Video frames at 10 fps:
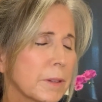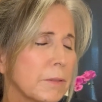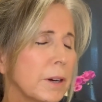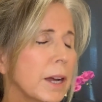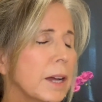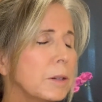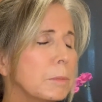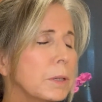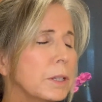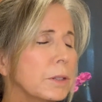for
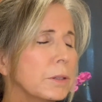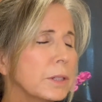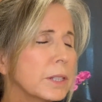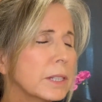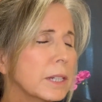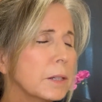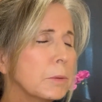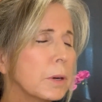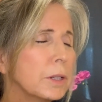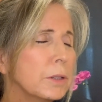helping you to see
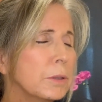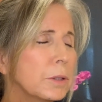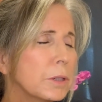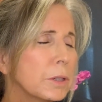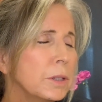what you could